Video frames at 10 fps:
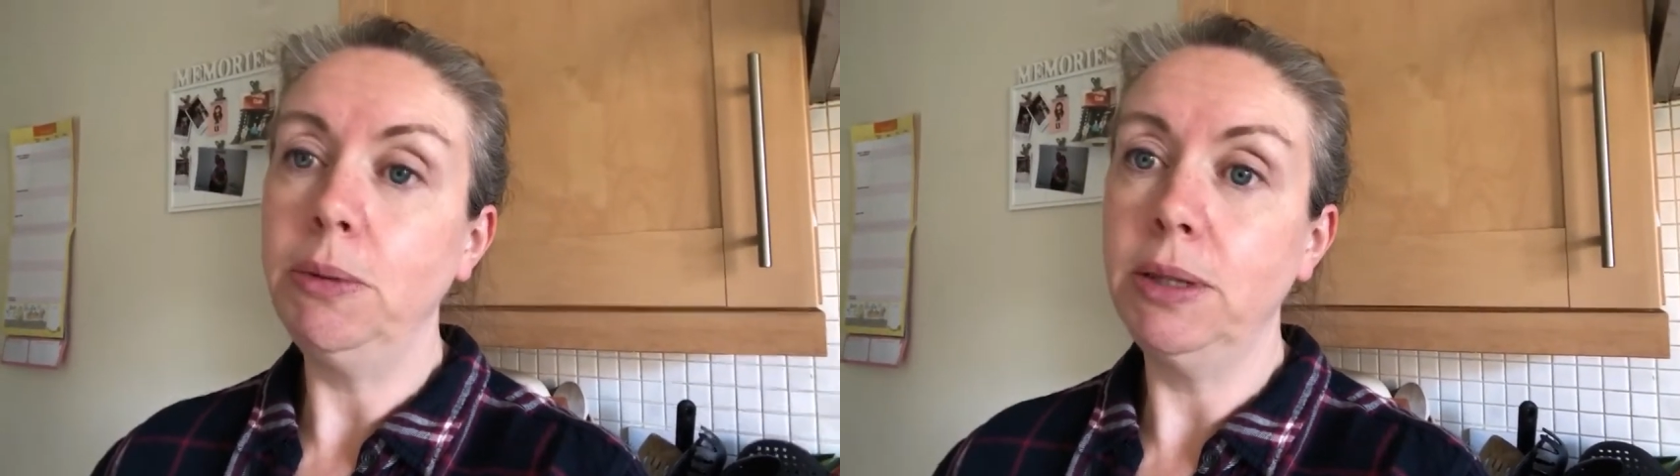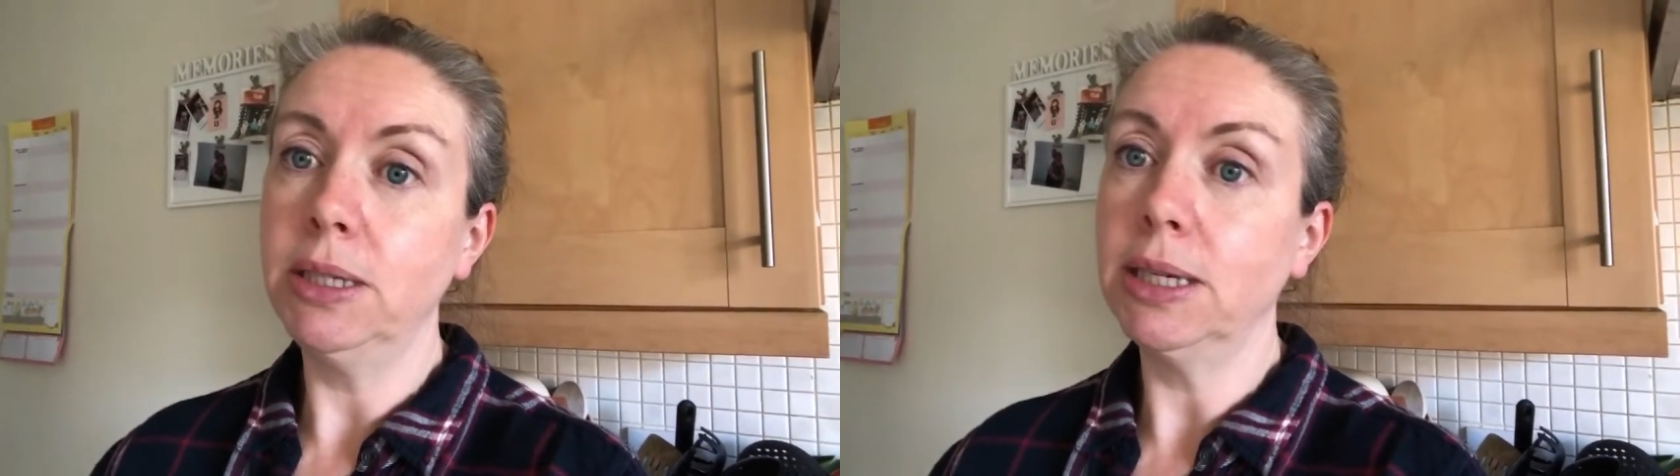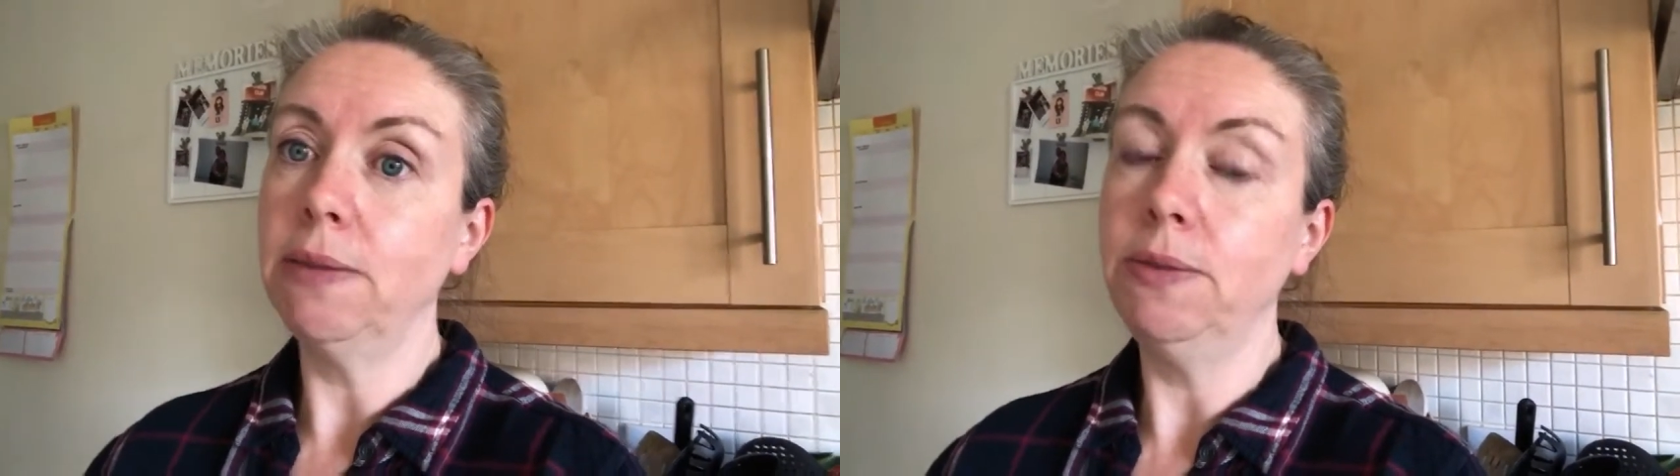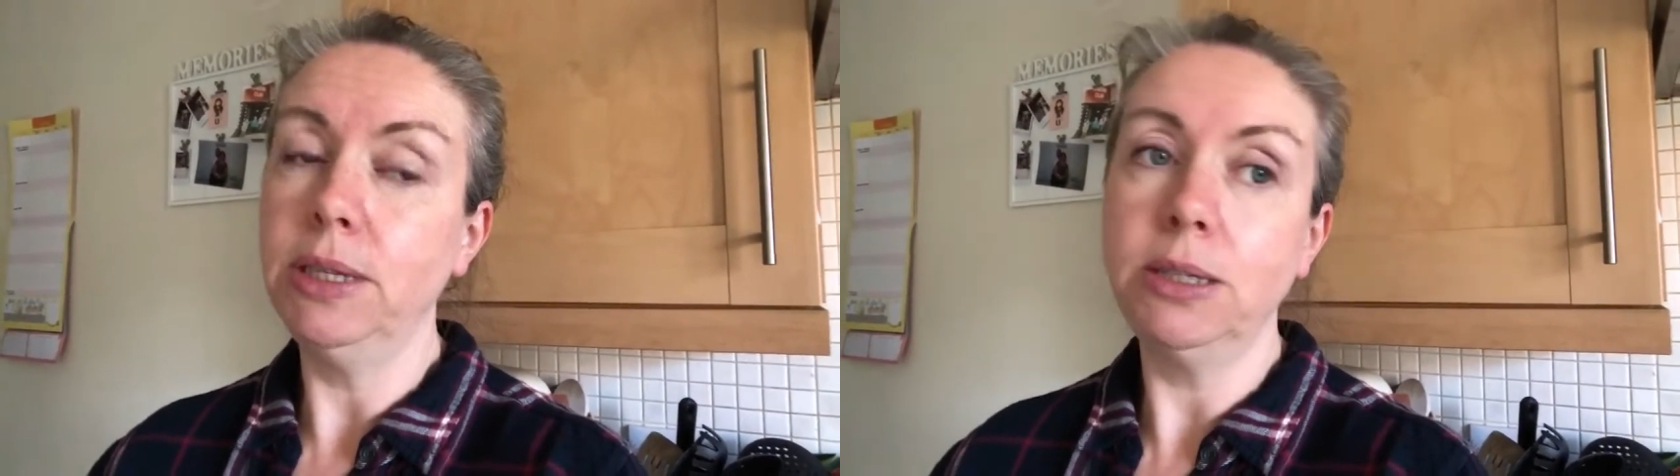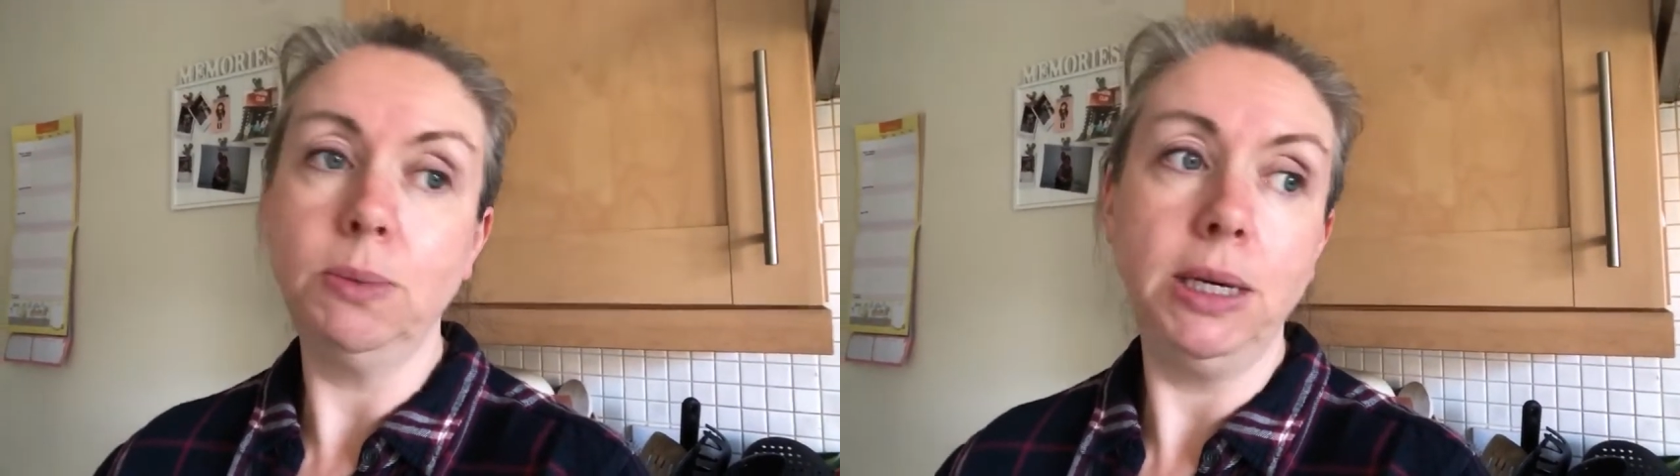with us again for
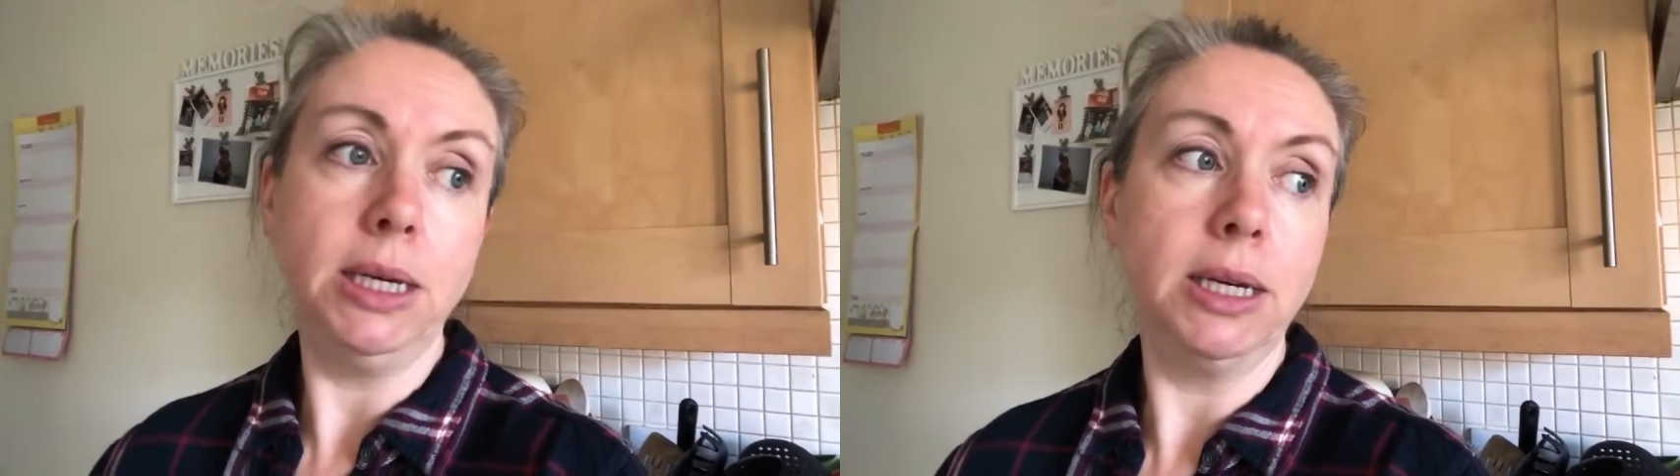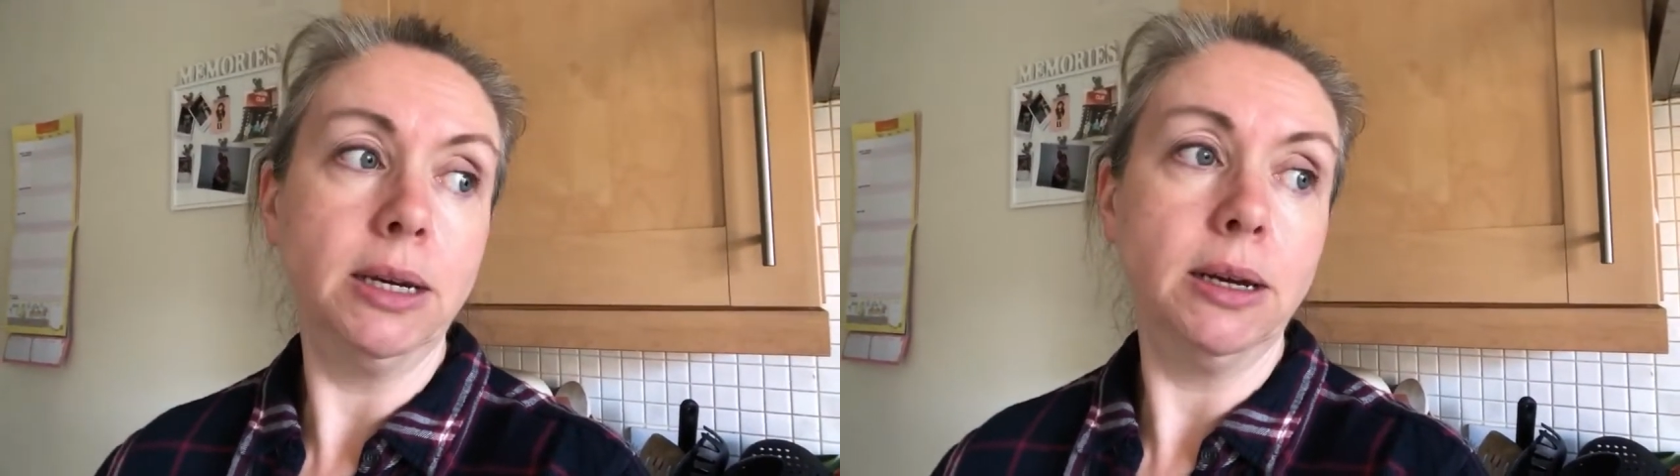this week,